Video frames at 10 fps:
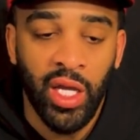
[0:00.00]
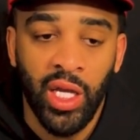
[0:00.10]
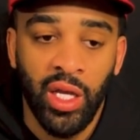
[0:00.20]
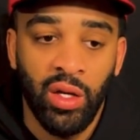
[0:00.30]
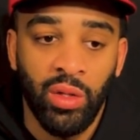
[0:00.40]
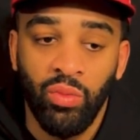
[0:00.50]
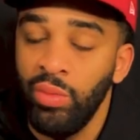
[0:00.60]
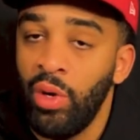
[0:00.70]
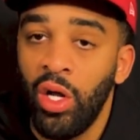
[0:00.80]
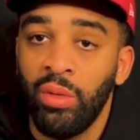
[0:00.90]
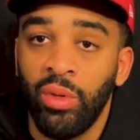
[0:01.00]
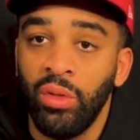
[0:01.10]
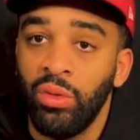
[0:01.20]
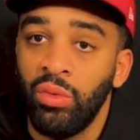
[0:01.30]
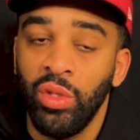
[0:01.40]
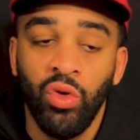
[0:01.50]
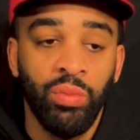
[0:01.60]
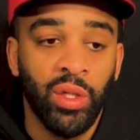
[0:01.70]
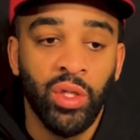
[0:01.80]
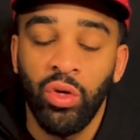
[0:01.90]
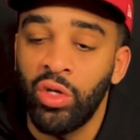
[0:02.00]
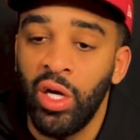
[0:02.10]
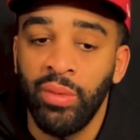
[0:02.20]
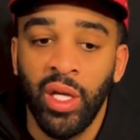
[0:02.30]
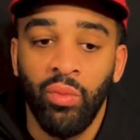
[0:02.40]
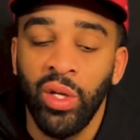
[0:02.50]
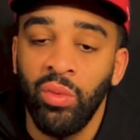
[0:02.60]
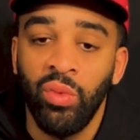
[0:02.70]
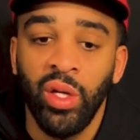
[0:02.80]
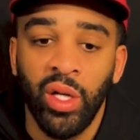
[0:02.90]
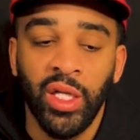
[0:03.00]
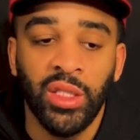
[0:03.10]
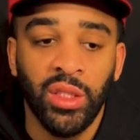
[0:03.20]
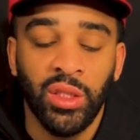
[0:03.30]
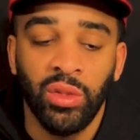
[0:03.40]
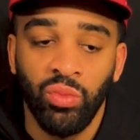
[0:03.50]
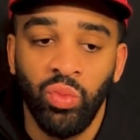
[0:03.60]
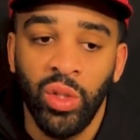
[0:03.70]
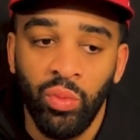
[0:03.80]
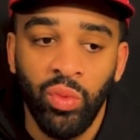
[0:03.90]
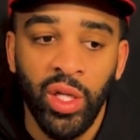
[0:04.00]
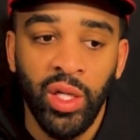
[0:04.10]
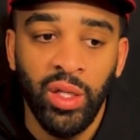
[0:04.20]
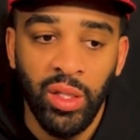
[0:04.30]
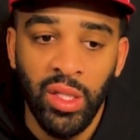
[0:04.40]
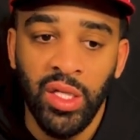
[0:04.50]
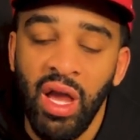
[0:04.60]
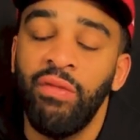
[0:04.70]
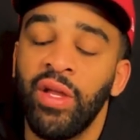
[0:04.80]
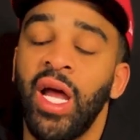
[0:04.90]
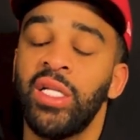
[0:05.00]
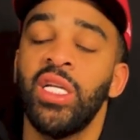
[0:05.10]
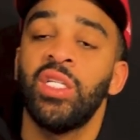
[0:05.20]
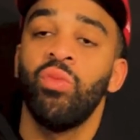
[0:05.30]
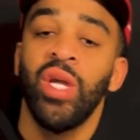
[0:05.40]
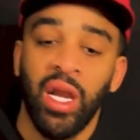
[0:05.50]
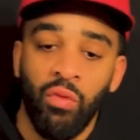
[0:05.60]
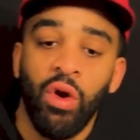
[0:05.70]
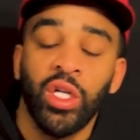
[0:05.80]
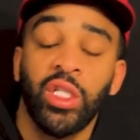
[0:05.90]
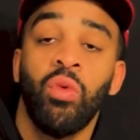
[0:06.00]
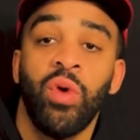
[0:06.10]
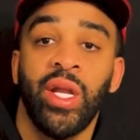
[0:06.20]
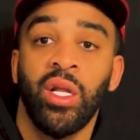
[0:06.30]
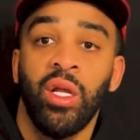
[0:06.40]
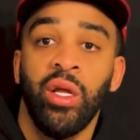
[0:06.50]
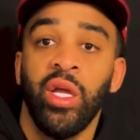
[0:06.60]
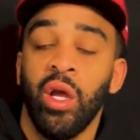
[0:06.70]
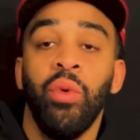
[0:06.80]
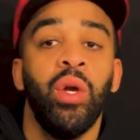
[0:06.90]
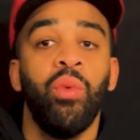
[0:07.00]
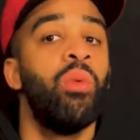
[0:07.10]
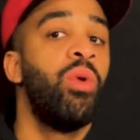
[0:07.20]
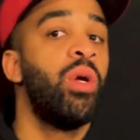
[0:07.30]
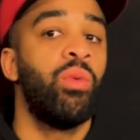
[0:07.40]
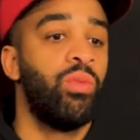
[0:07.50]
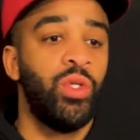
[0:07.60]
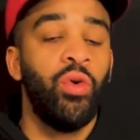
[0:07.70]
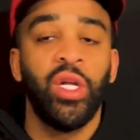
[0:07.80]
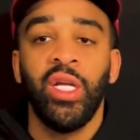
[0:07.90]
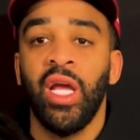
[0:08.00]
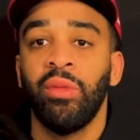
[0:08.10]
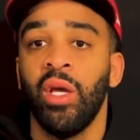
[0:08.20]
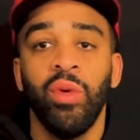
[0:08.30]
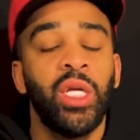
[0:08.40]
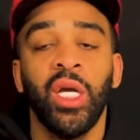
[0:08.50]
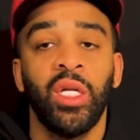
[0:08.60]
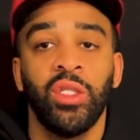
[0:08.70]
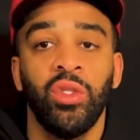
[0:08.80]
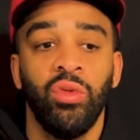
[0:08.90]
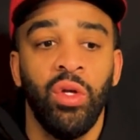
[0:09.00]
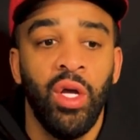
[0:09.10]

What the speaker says: And we balling, bro. We hooping. EuroCup again. We definitely got a chance. We got the roster to win it. And we're doing a damn thing. We killing too.